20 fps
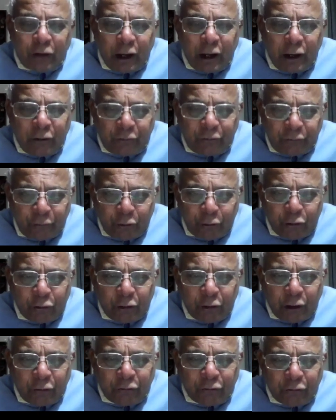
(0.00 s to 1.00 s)
States, you
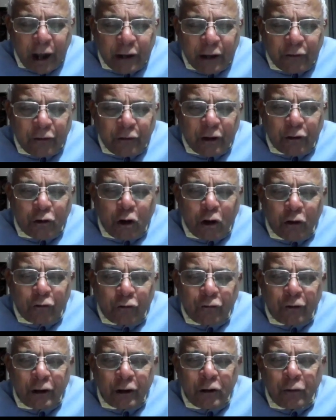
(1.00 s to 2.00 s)
know, the strategic
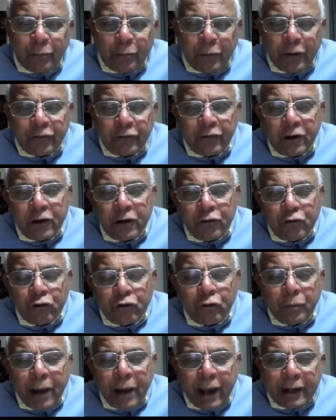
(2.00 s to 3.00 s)
doctrine of President
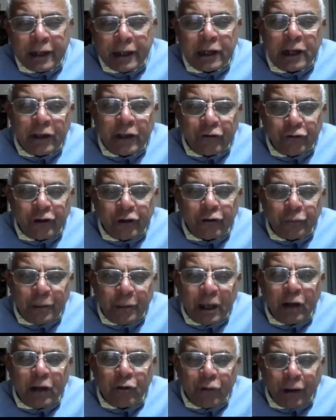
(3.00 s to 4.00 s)
Joe Biden has just
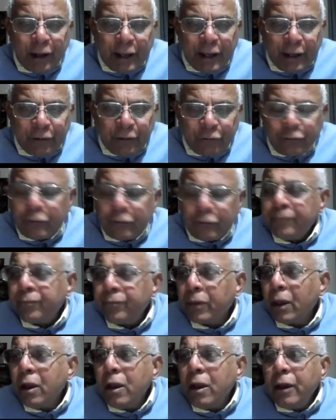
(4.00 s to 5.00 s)
been released.
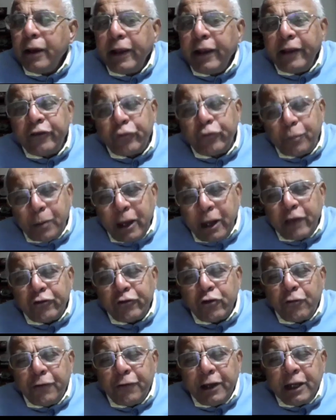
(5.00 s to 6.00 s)
It
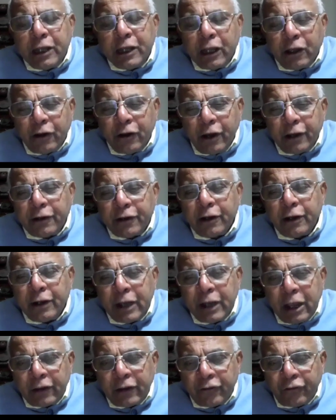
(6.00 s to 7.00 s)
speaks of
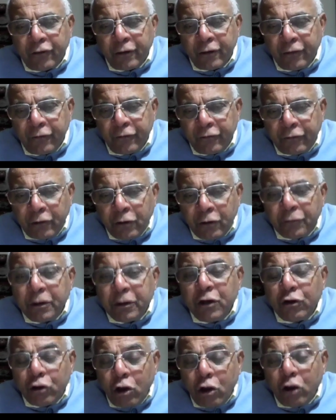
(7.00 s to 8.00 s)
integrated deterrence. Now,
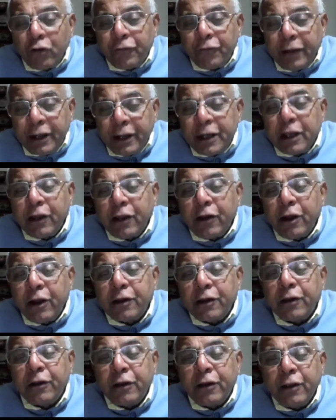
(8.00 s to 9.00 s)
when you talk of
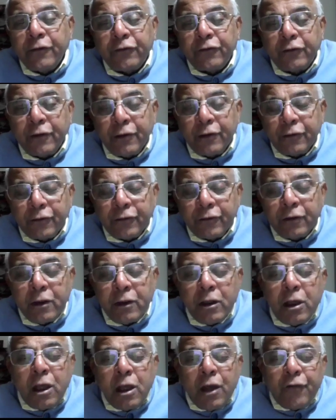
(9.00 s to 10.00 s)
integrated deterrence,
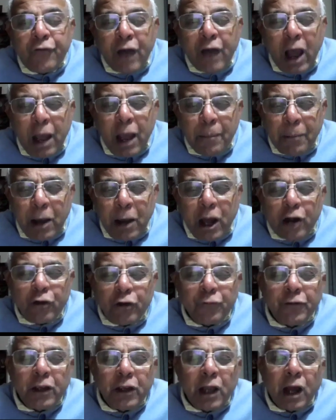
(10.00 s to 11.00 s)

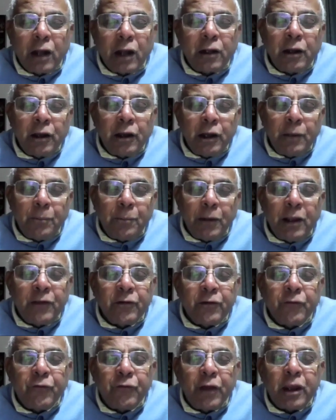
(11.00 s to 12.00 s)
firepower of the artillery
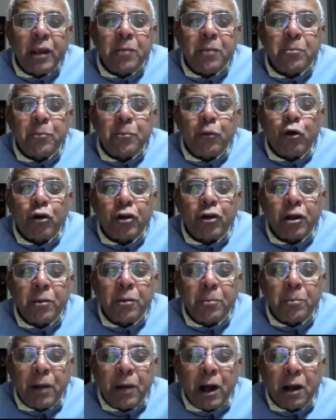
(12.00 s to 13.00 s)
plays a very
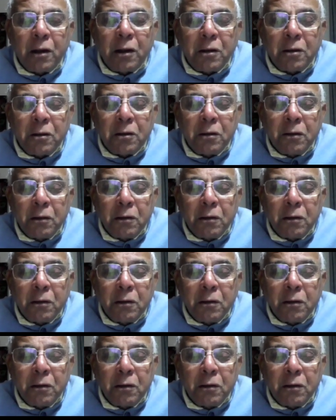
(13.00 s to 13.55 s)
important part.